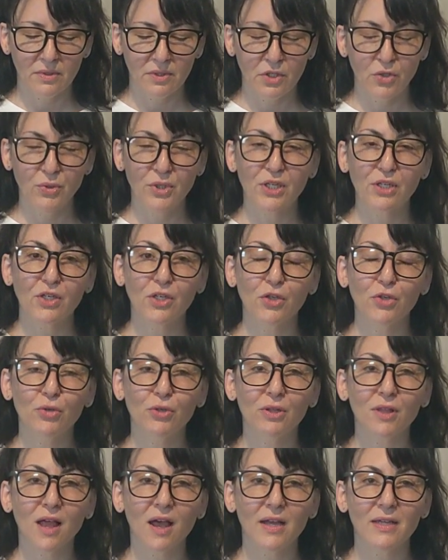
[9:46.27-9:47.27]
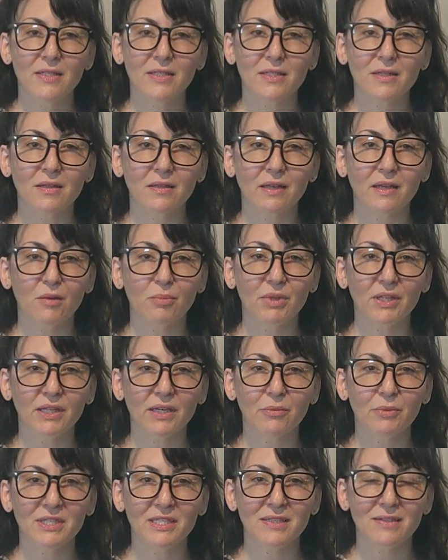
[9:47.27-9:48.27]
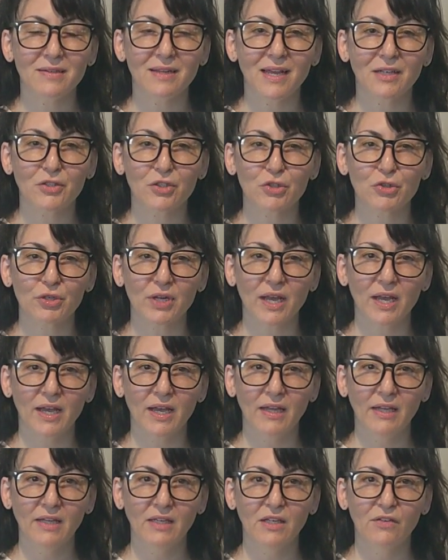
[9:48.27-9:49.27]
You can utilize the labeling we did yesterday.